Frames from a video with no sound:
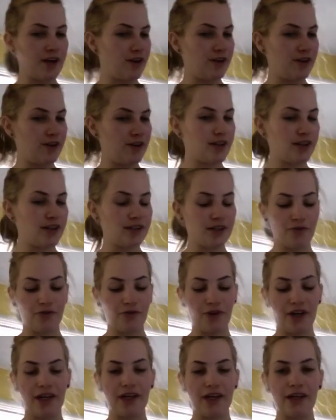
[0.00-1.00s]
I just got done
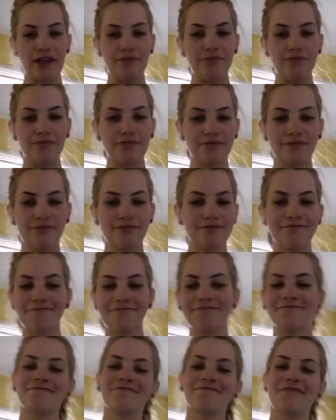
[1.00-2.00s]
running, and
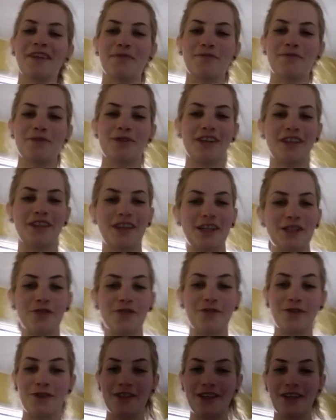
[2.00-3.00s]
just like that's the
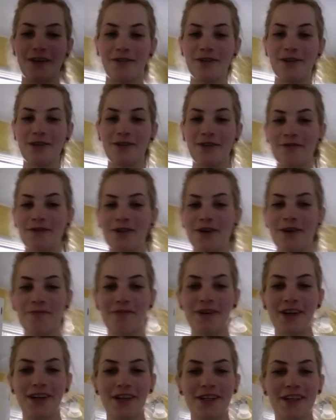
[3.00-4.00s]
first thing I'm gonna do after I
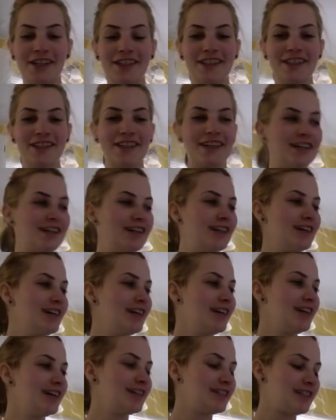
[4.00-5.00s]
run is
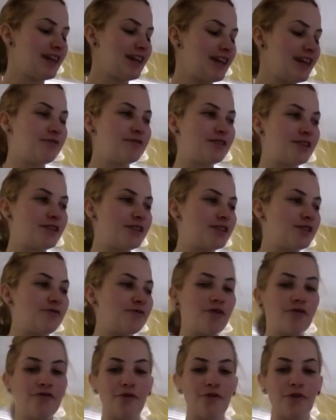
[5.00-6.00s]
it's
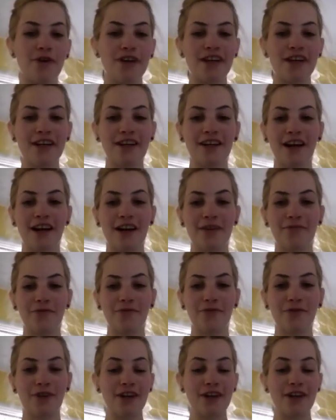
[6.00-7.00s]
4:40.
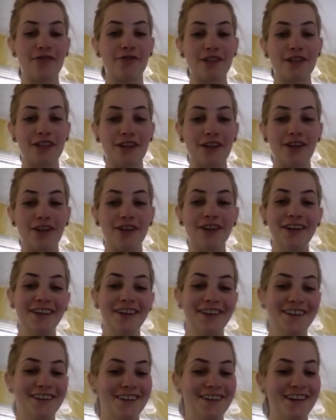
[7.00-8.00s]
I'm ready for dinner.
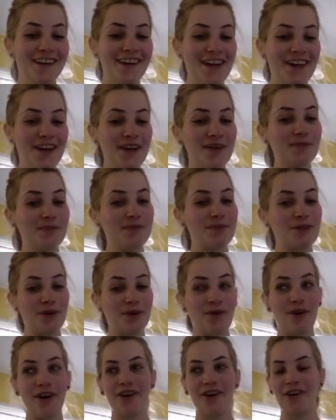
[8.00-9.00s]
I'm so
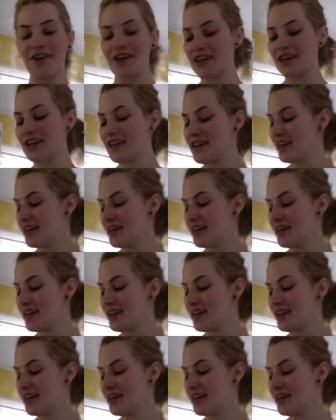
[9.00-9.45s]
hungry.